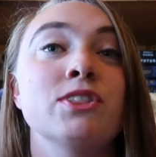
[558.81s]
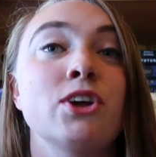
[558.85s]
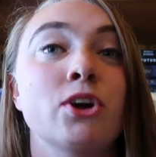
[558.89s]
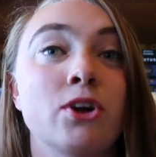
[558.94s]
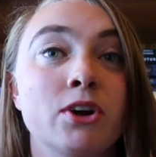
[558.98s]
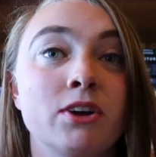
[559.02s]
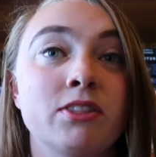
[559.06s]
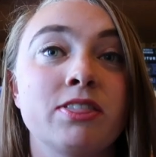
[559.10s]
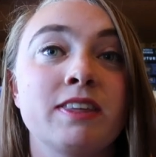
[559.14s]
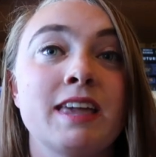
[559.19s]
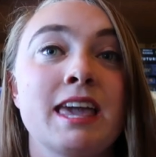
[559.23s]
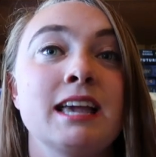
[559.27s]
the
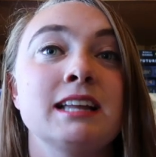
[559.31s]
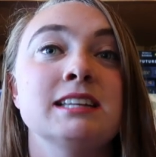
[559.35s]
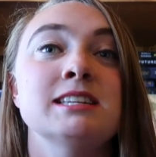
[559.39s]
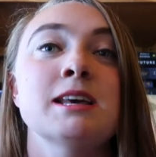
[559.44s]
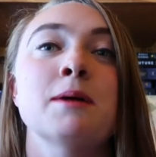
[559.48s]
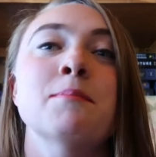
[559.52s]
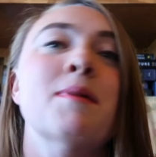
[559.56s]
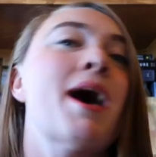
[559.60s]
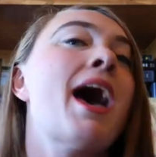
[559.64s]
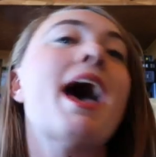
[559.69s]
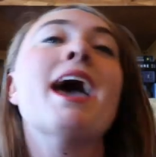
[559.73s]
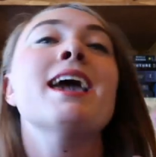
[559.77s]
Earth
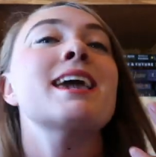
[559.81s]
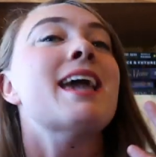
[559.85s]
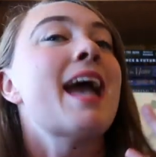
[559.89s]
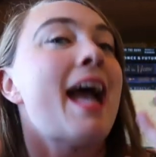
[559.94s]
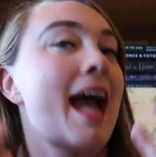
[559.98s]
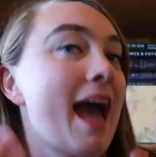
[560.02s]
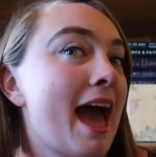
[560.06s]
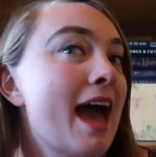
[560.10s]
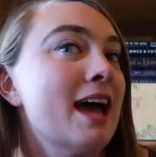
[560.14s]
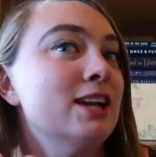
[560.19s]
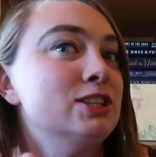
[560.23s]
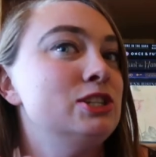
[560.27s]
Kingdom. I
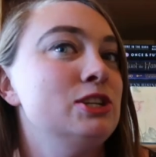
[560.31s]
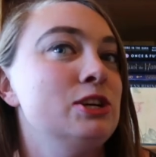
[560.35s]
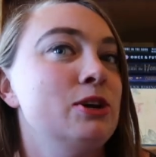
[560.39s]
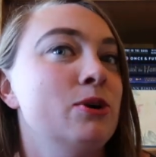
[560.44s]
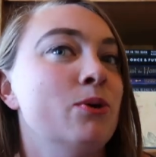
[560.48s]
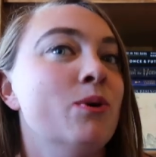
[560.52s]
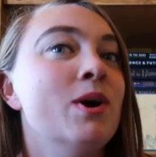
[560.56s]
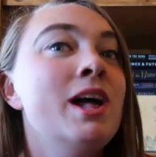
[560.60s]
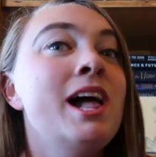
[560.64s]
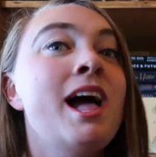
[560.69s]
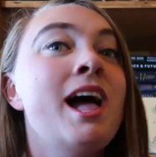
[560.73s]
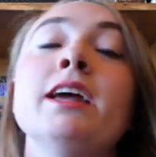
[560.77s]
had
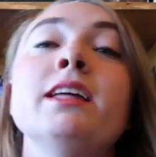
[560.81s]
to.